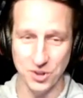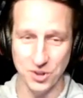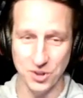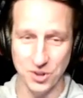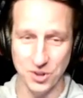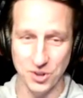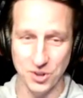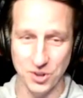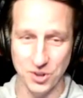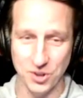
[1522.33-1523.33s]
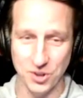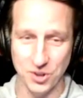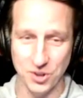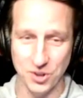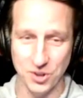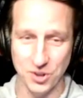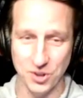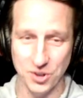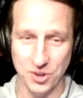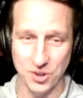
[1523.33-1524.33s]
hence Connor Norby there. So, it's
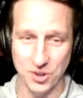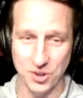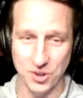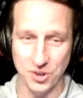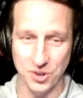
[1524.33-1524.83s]
interesting